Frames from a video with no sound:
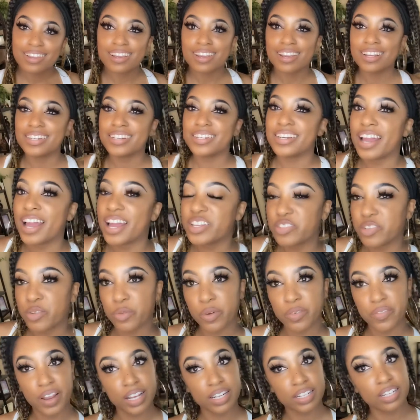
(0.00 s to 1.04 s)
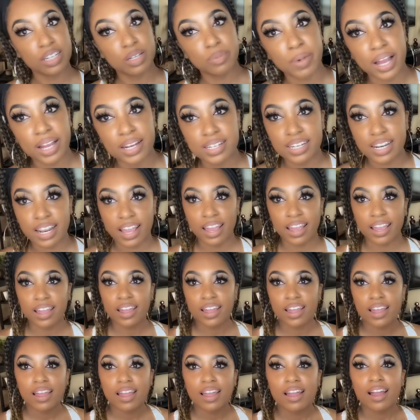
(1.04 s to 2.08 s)
is Jazz from Reflections by Jay.
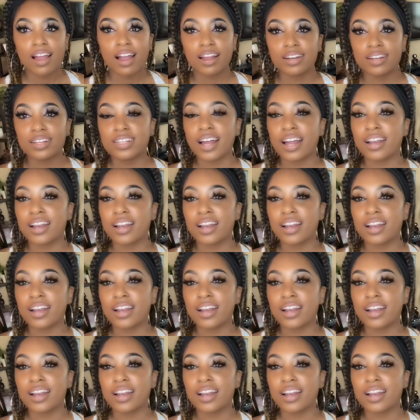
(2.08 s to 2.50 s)
I decided